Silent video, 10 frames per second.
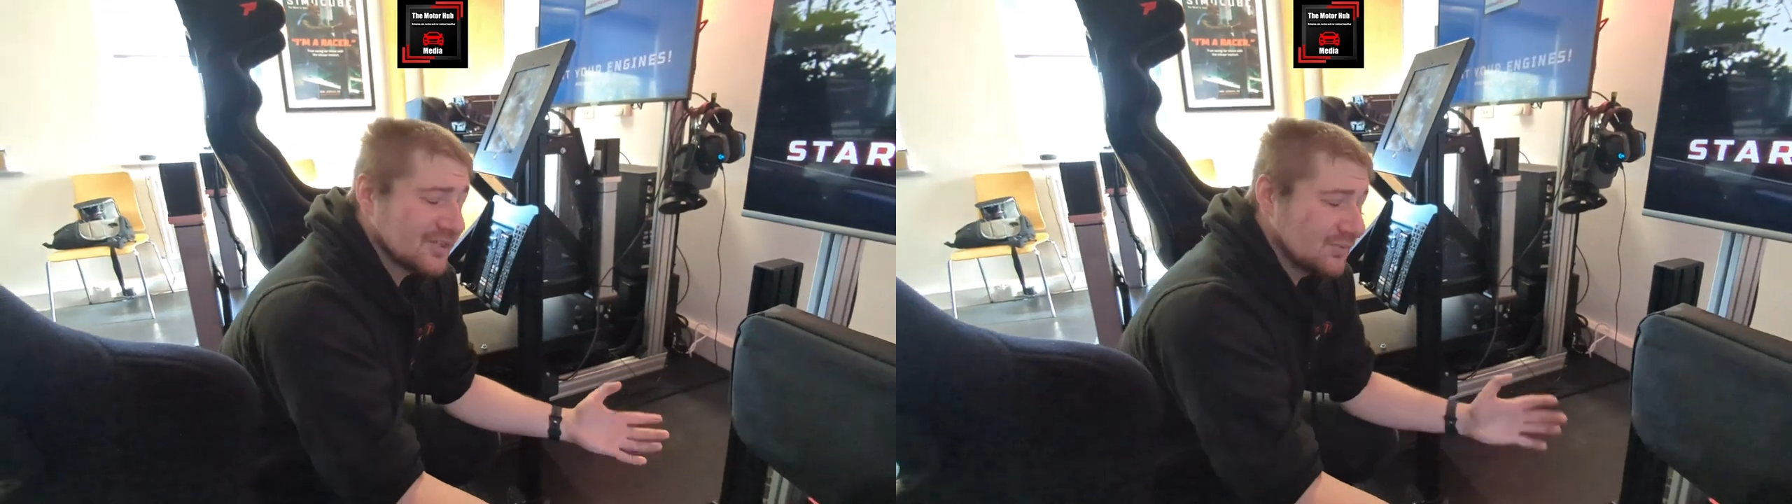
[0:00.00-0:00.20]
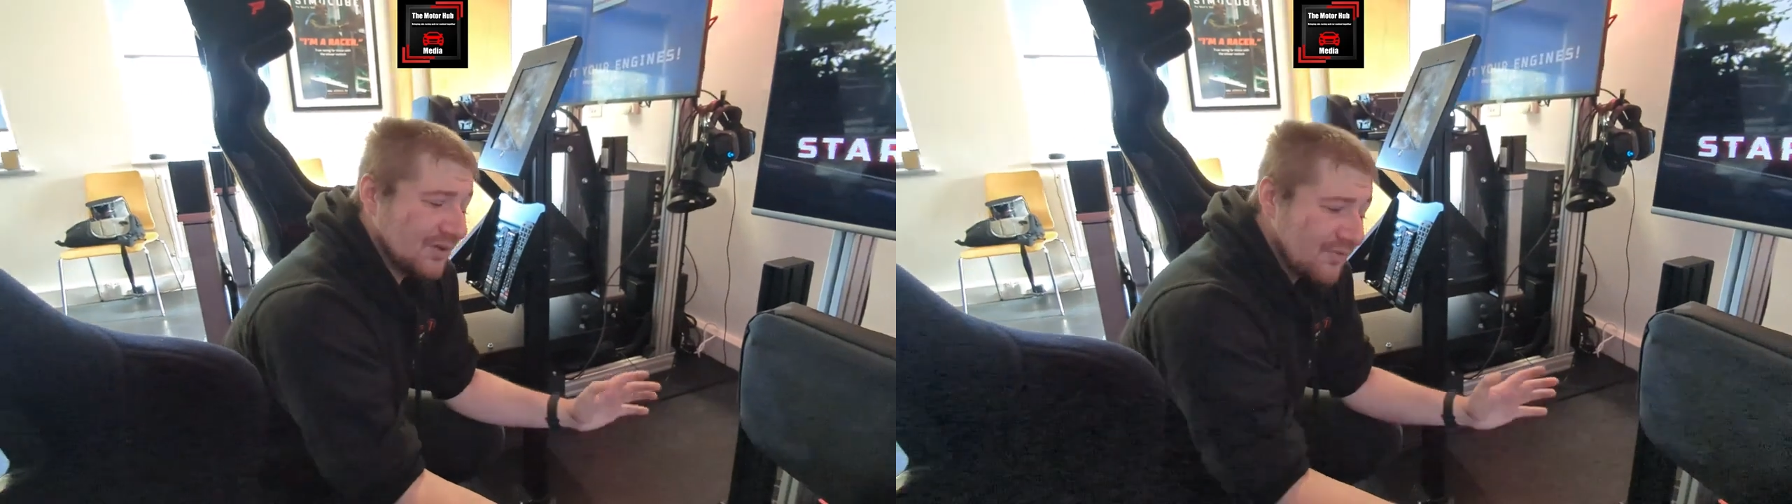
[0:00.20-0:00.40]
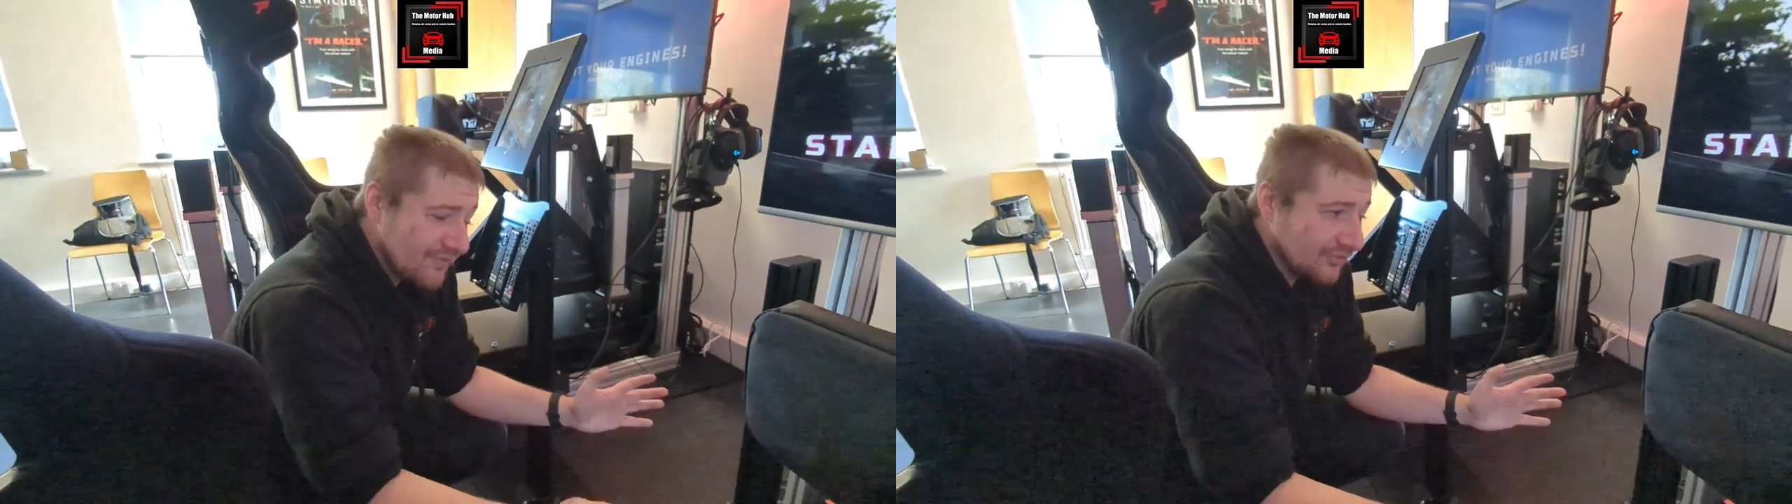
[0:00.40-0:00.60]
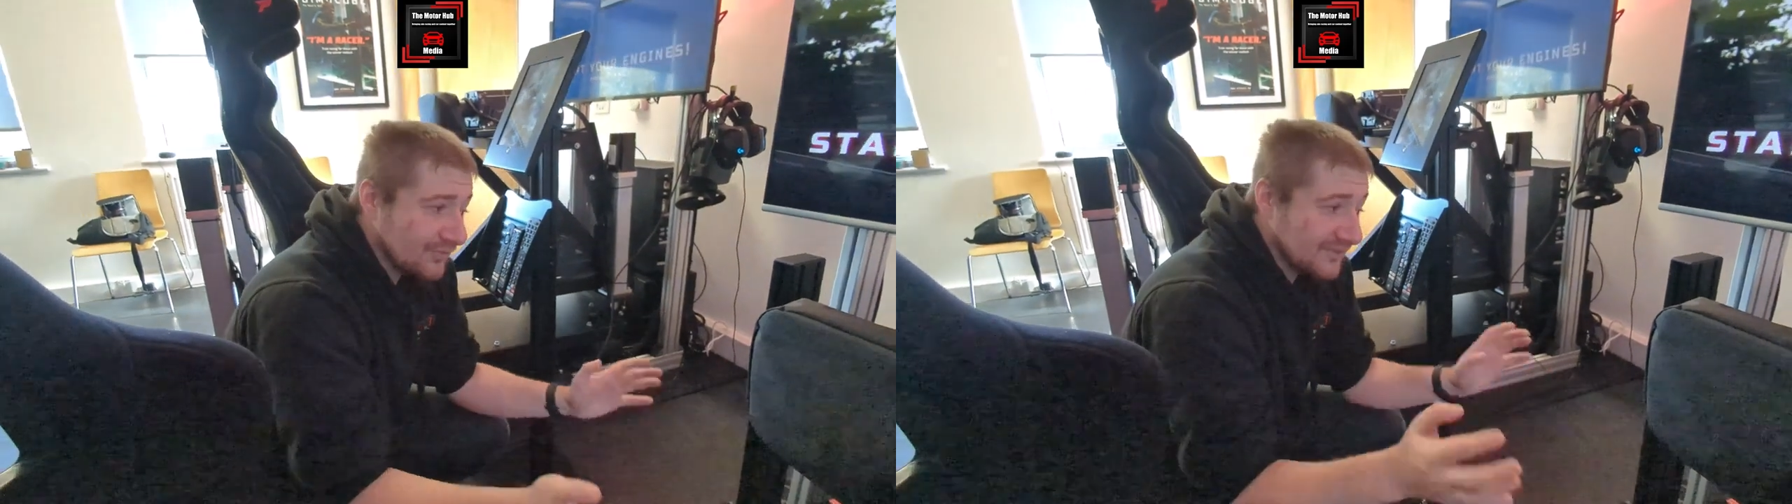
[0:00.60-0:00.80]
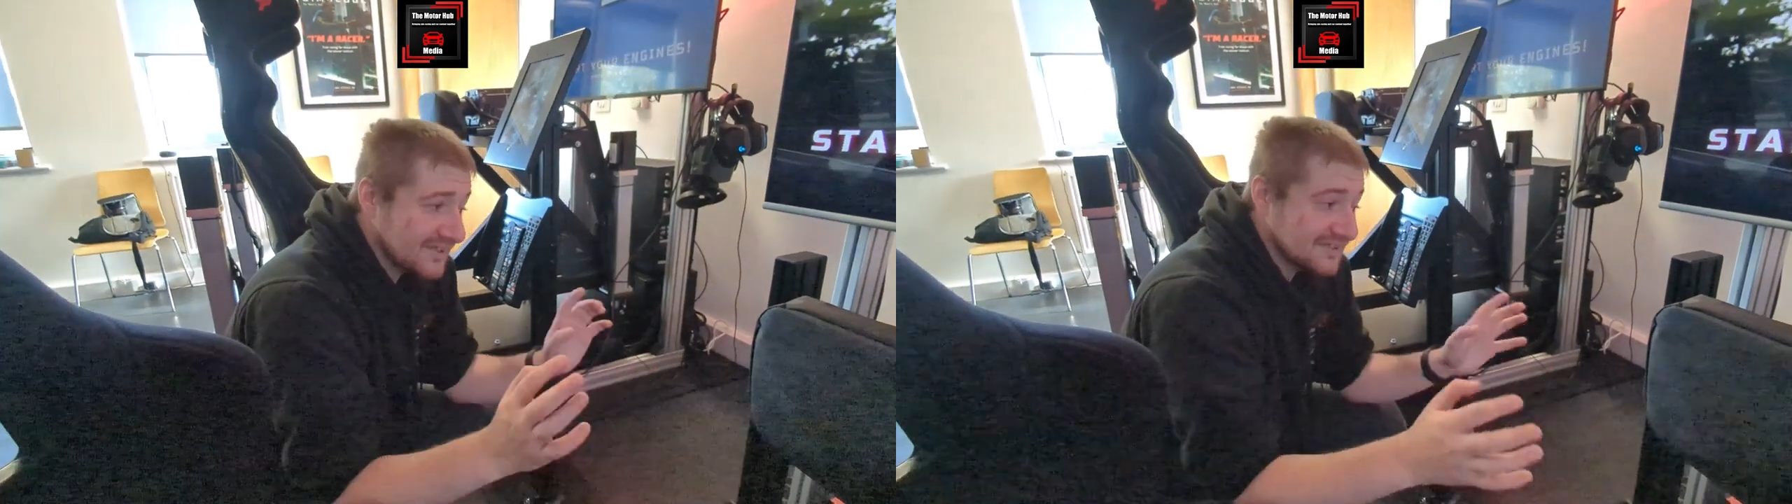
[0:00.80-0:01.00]
So
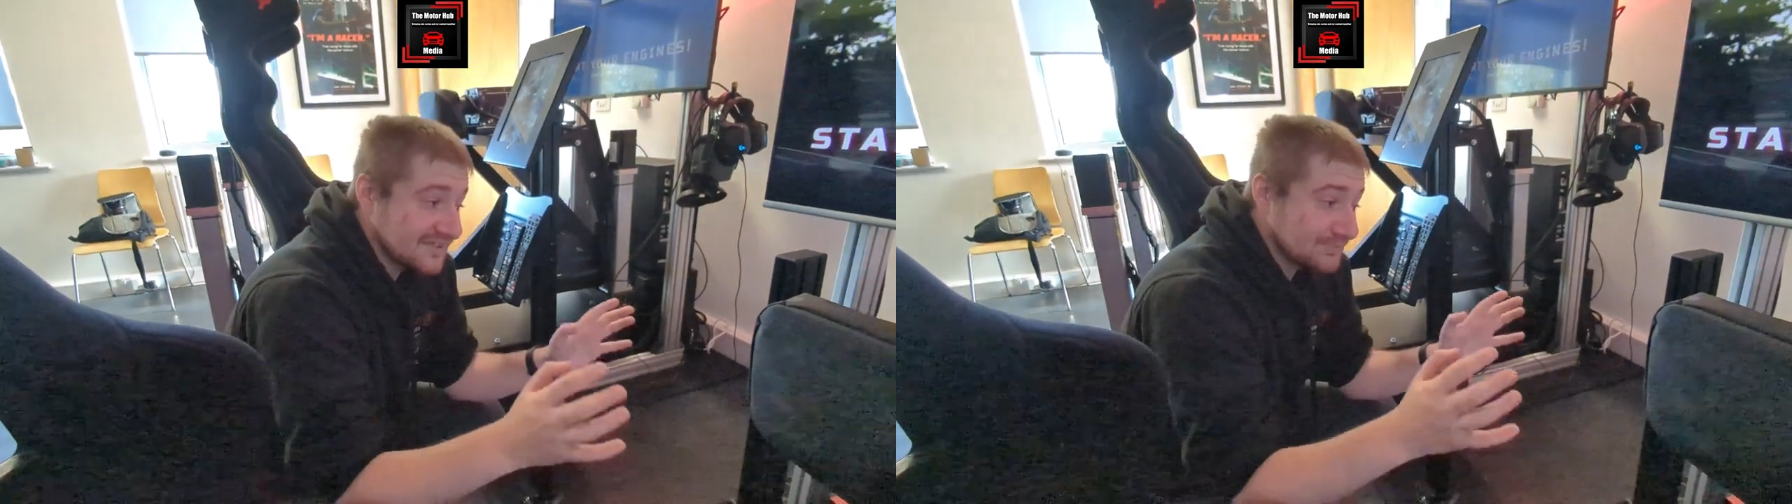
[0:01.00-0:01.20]
overall, this is